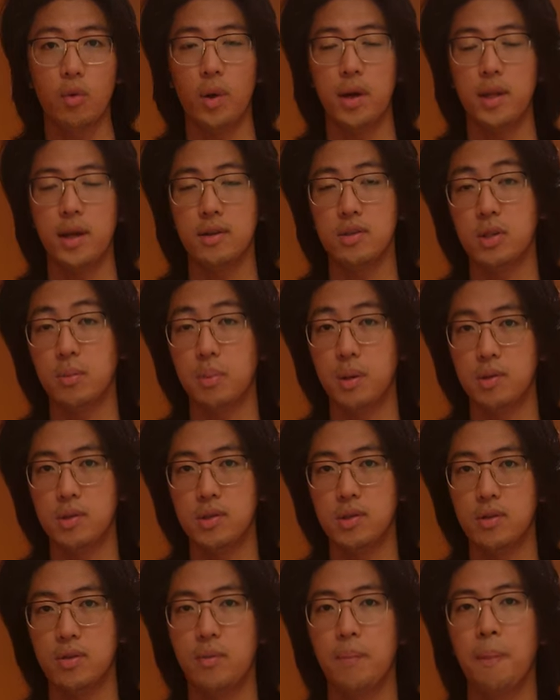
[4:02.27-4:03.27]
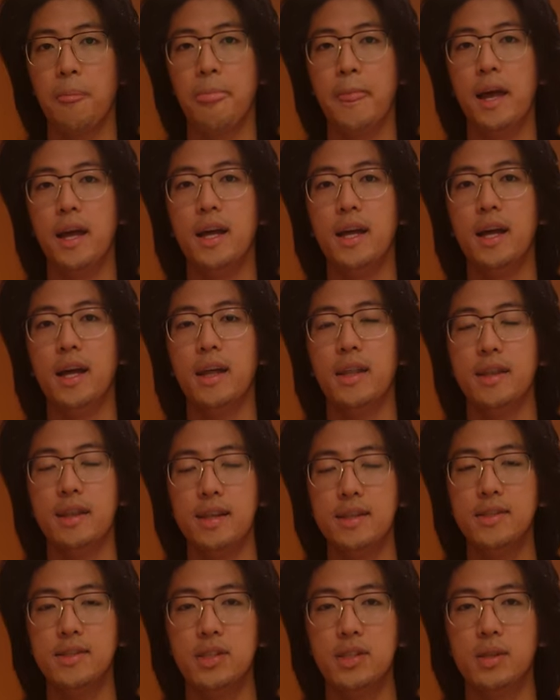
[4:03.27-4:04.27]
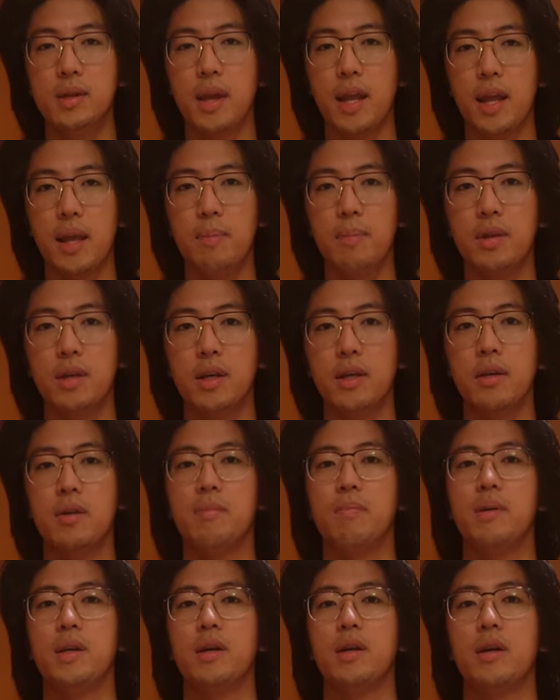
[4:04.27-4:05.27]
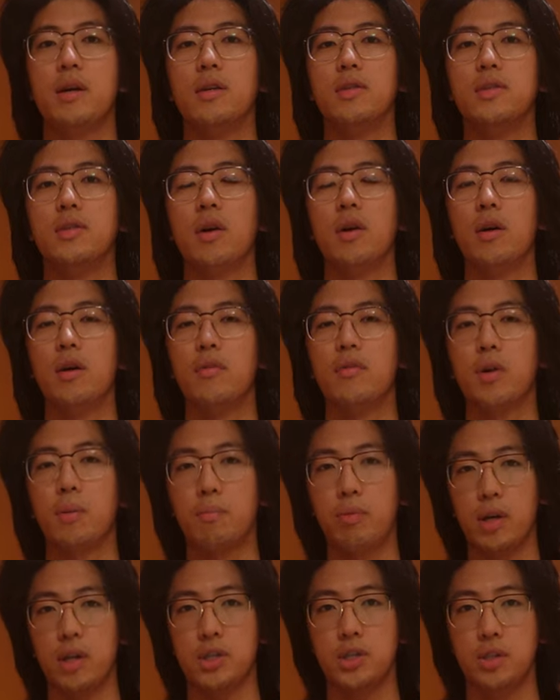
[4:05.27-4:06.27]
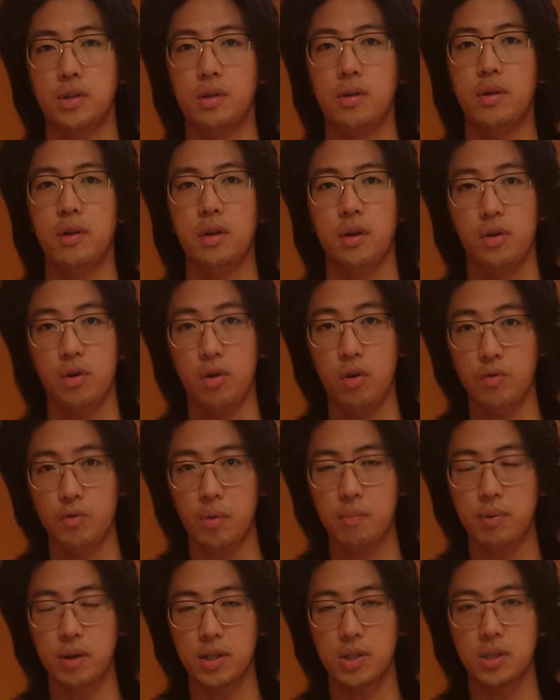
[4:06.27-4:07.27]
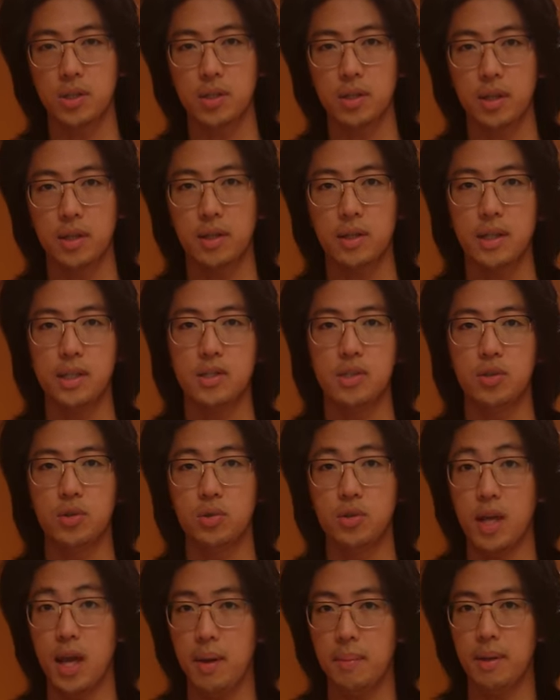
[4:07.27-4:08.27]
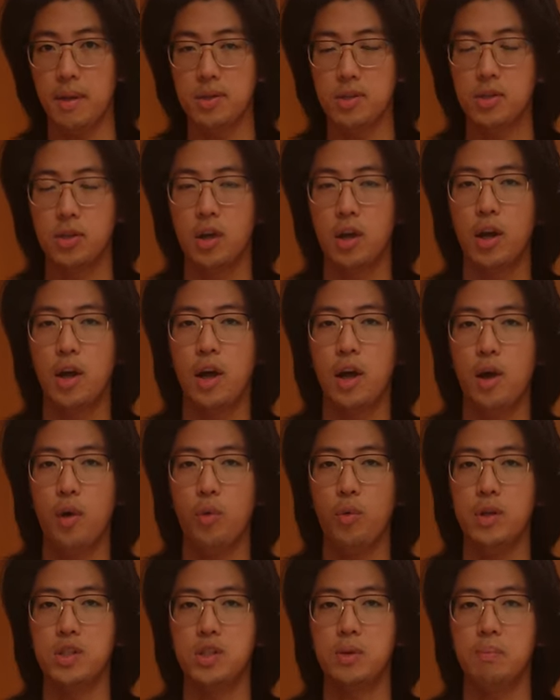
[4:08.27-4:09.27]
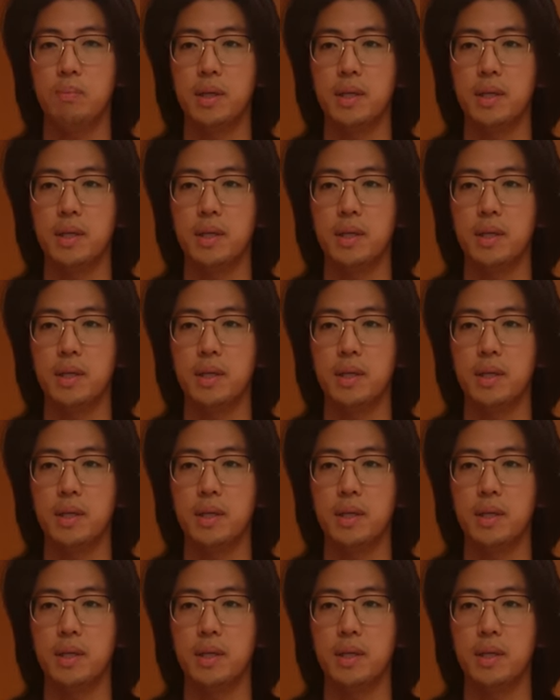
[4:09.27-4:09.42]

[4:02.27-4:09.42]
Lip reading: in the way that it's supposed to. And this is namely because of compression. Nerve compression can lead to damage, which